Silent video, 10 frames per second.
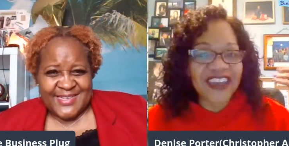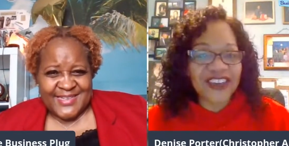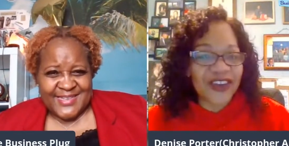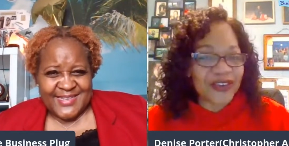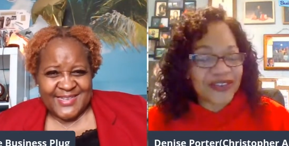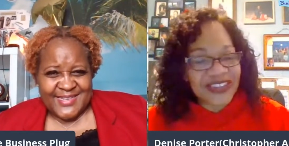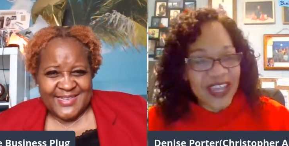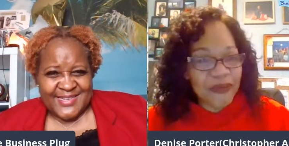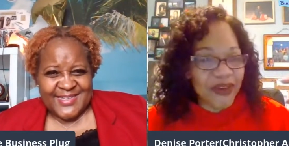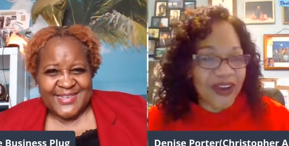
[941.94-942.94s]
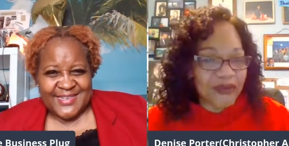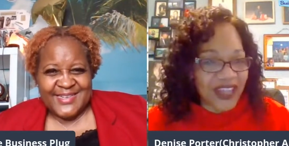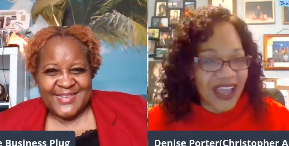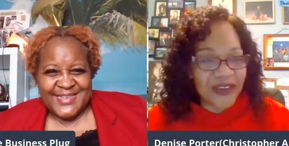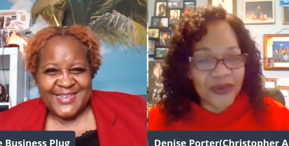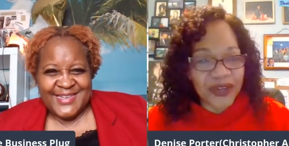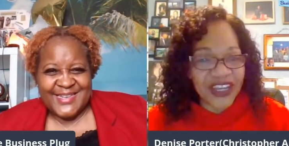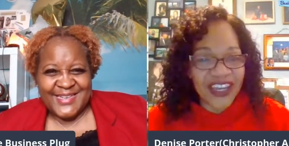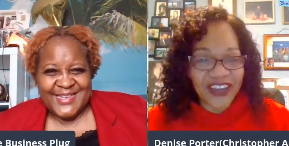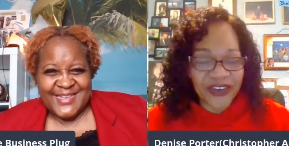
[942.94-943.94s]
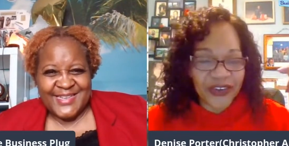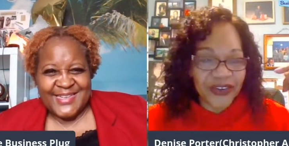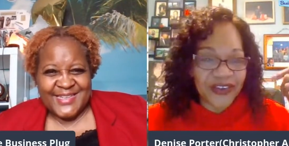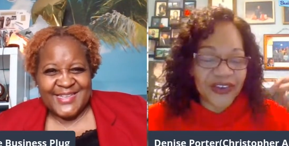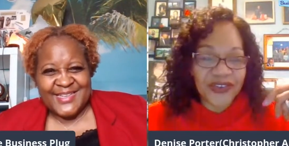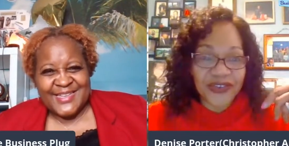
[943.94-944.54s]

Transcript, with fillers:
Speaker 1: I, you know, slap on a blonde wig or